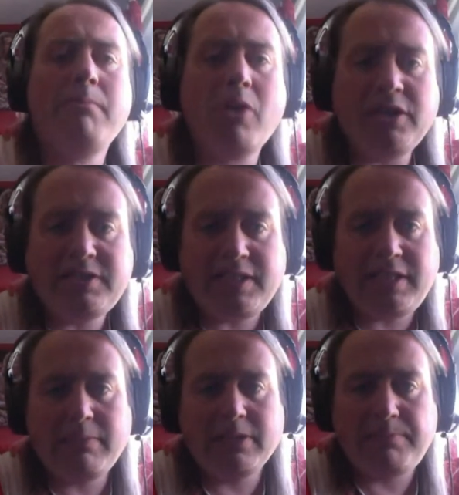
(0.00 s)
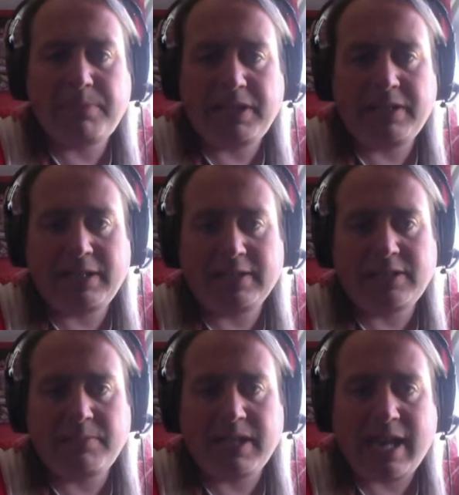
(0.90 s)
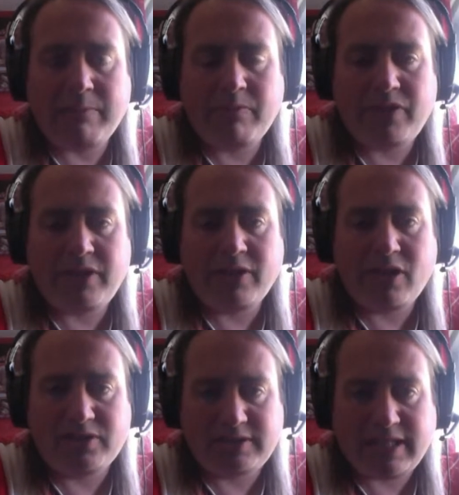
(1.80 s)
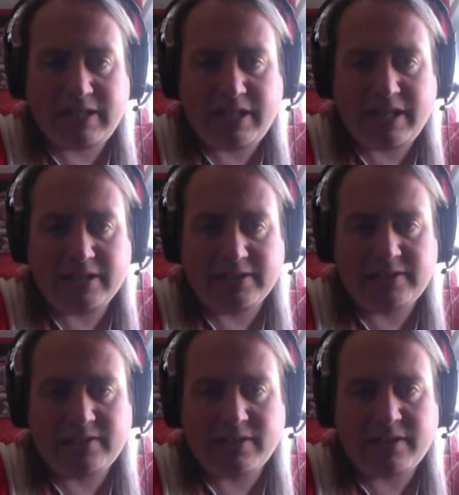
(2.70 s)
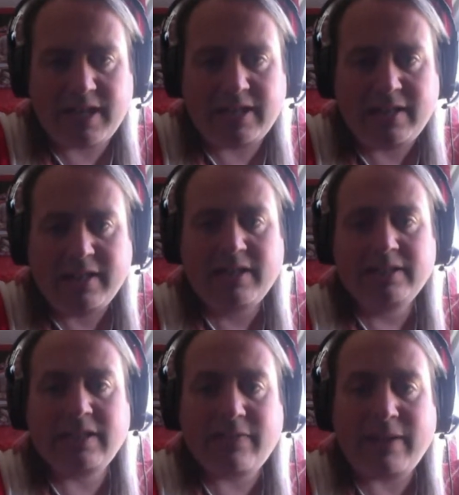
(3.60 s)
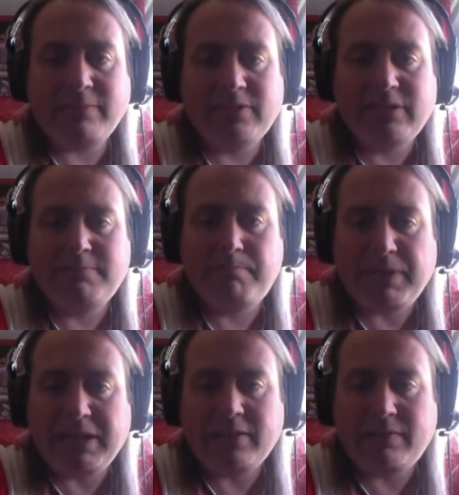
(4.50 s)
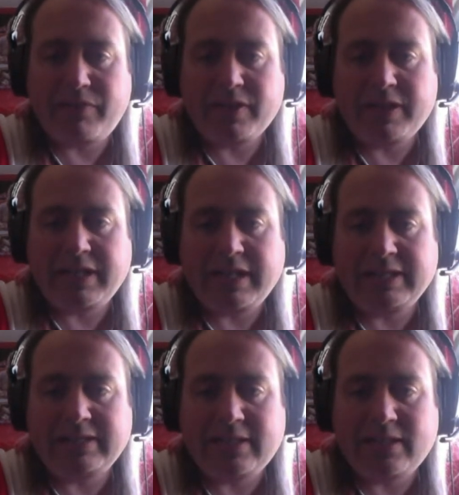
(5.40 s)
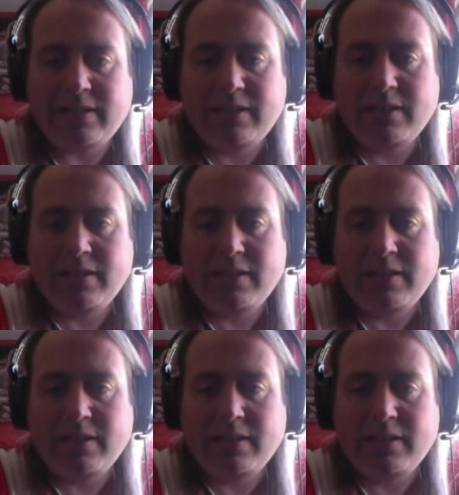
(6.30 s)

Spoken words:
My team has beaten Inter Milan within the last 10 years. Okay, Southampton has beaten fucking Inter.